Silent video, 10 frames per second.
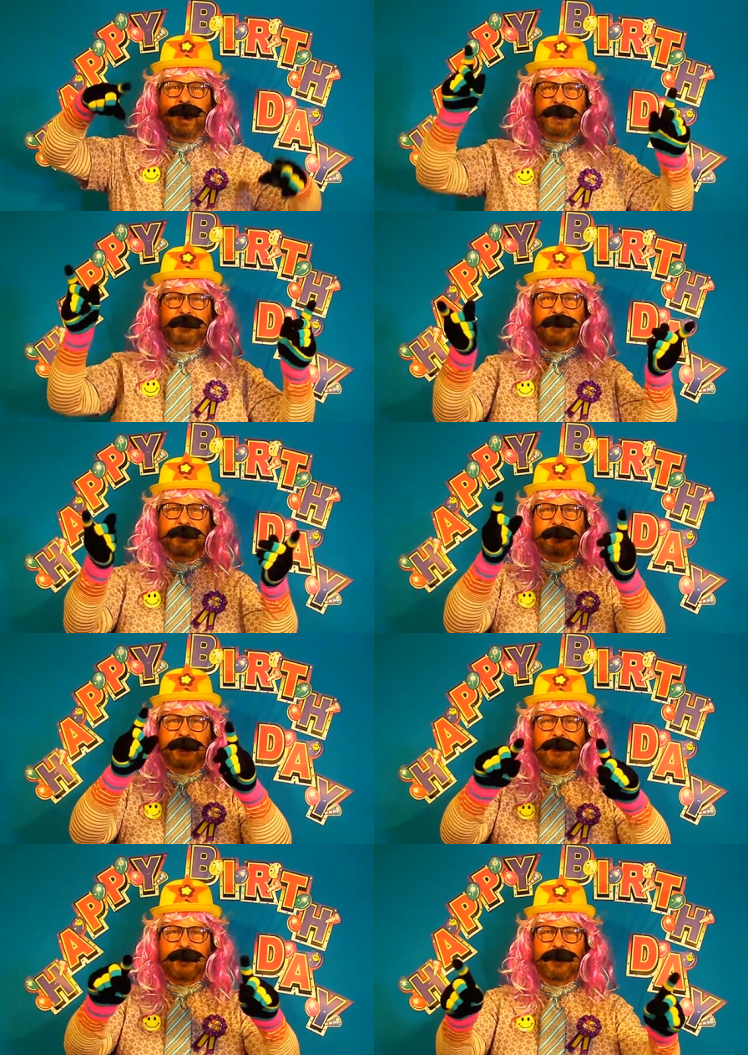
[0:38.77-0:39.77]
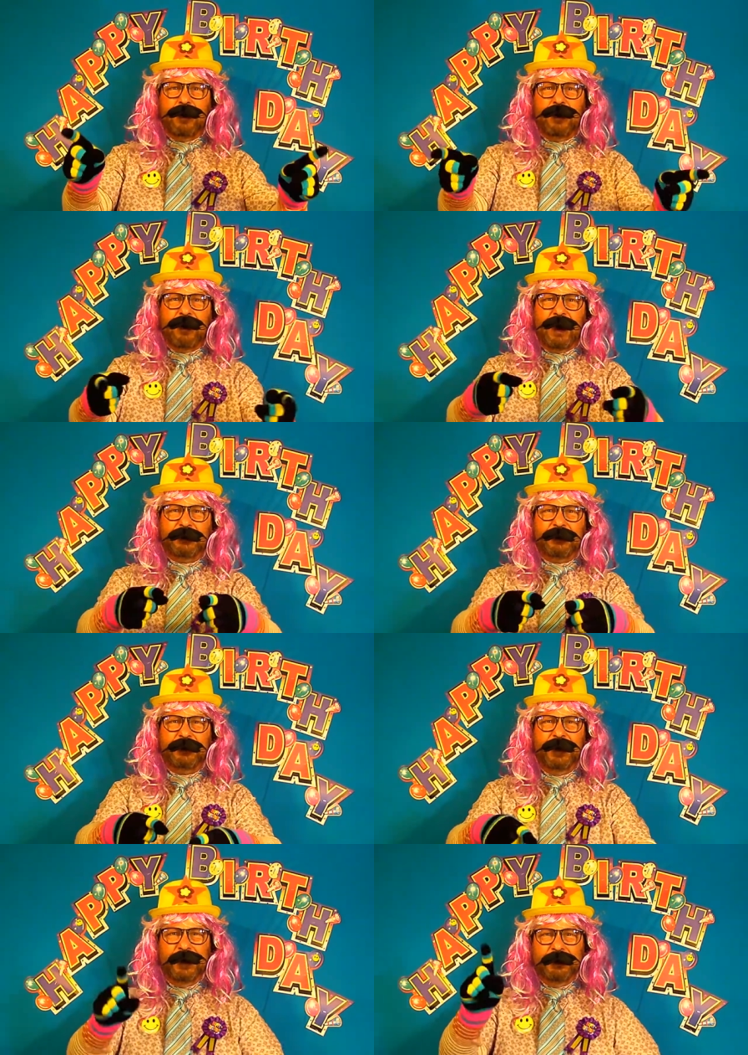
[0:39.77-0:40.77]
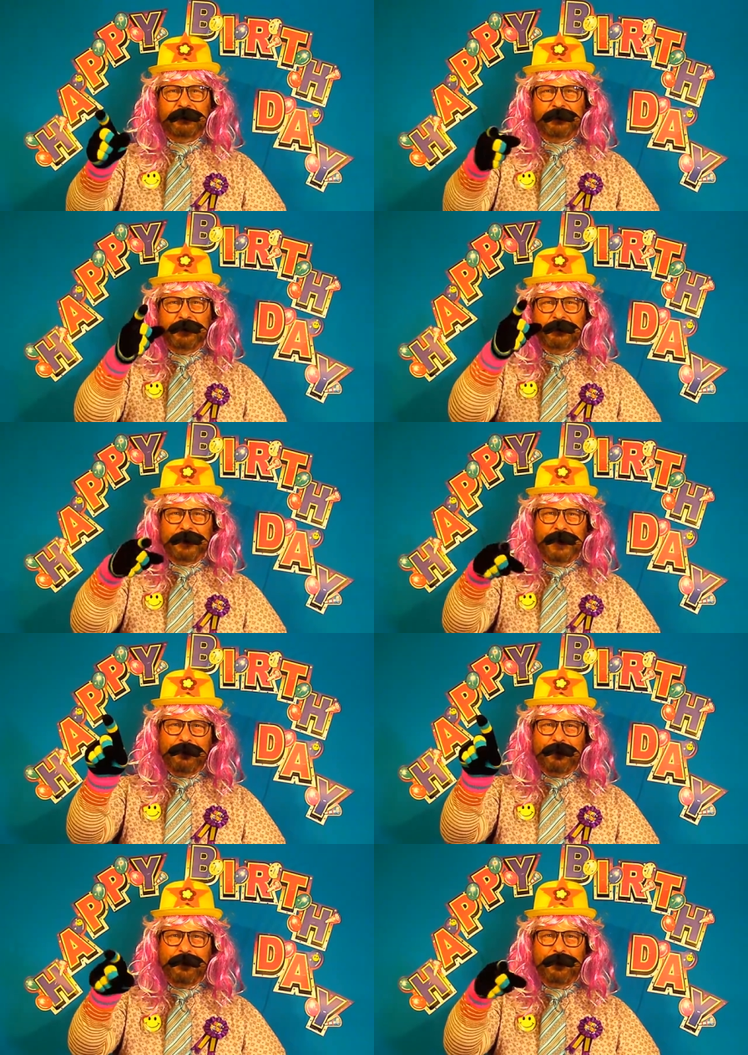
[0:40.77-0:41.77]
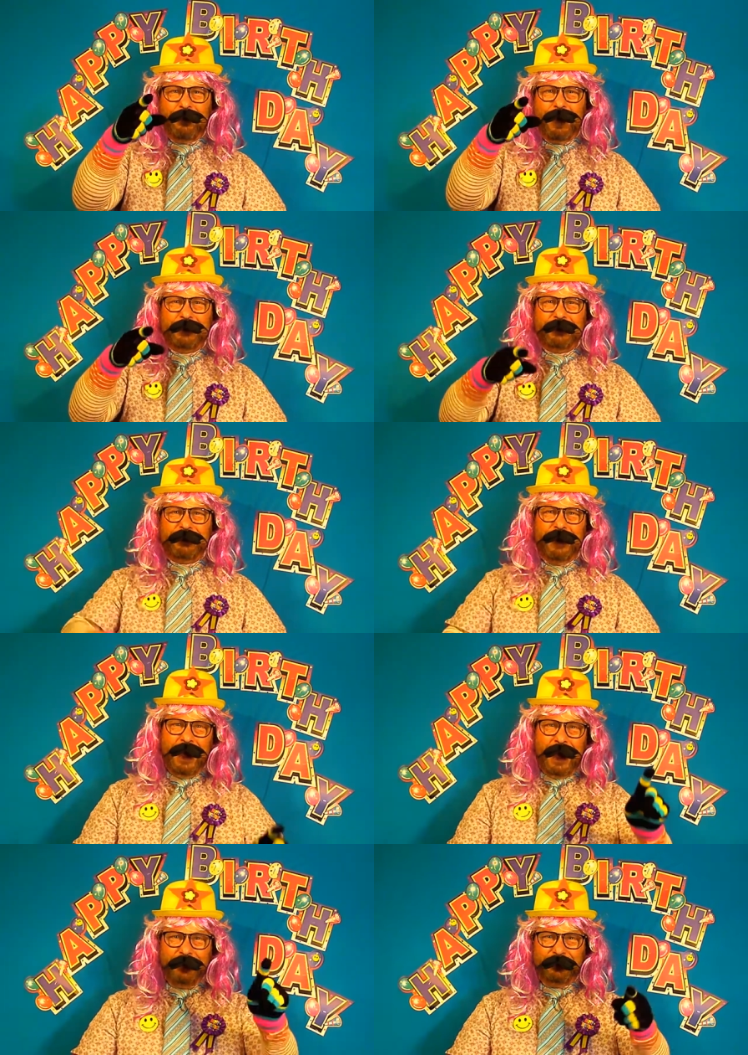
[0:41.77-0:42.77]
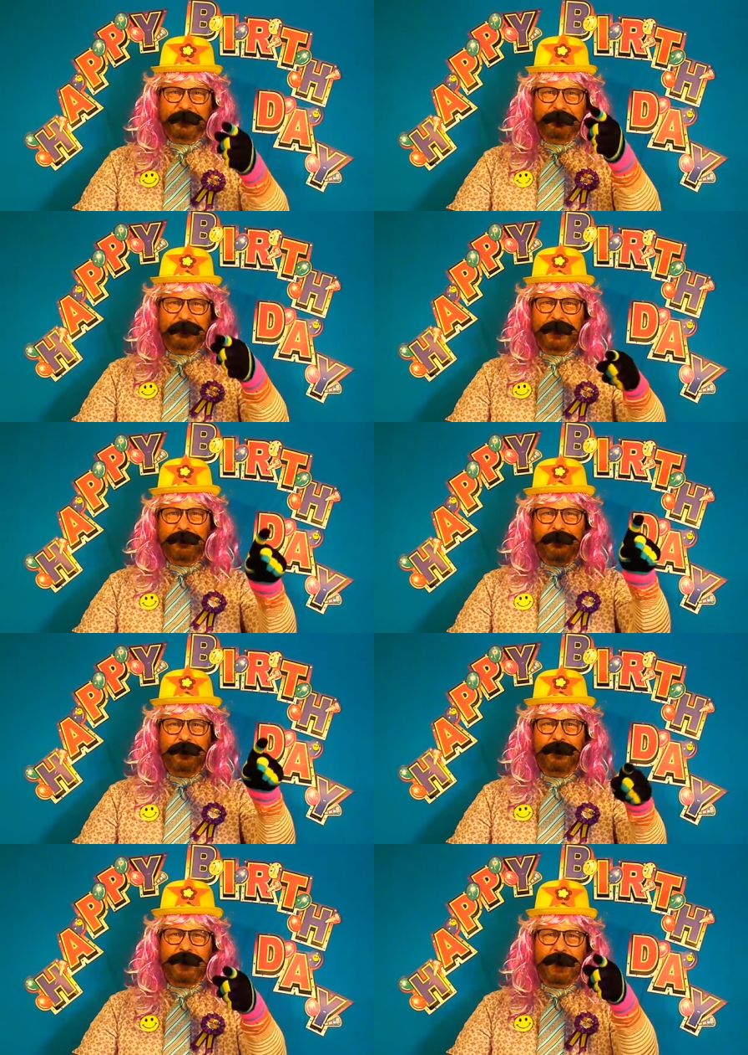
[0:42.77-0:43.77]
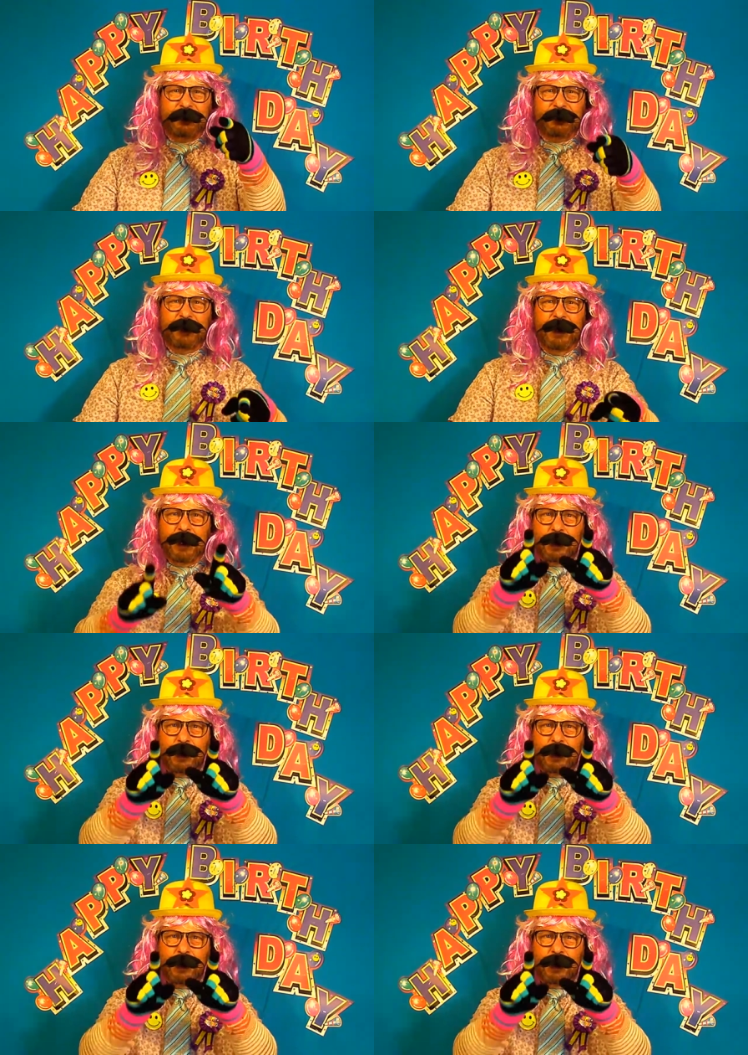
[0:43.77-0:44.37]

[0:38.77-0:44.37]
and so say all of us, so say all of us, and so say all of us.